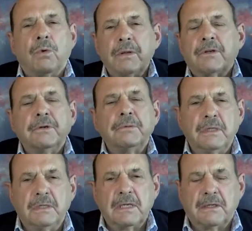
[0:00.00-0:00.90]
could
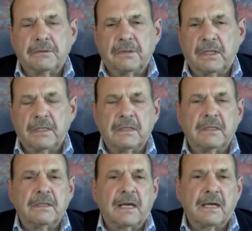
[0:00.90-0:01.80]
be down the line
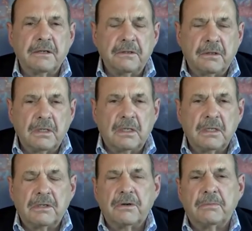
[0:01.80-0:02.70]
and how you could
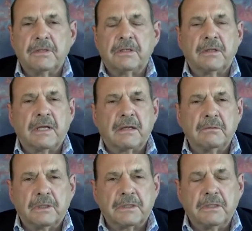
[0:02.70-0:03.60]
contribute to that
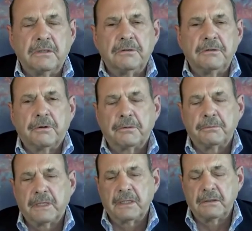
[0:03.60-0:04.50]
and what the new
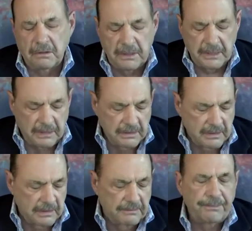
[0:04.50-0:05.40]
world might look like.
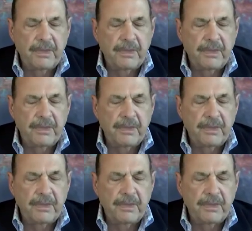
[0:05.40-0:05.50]
And so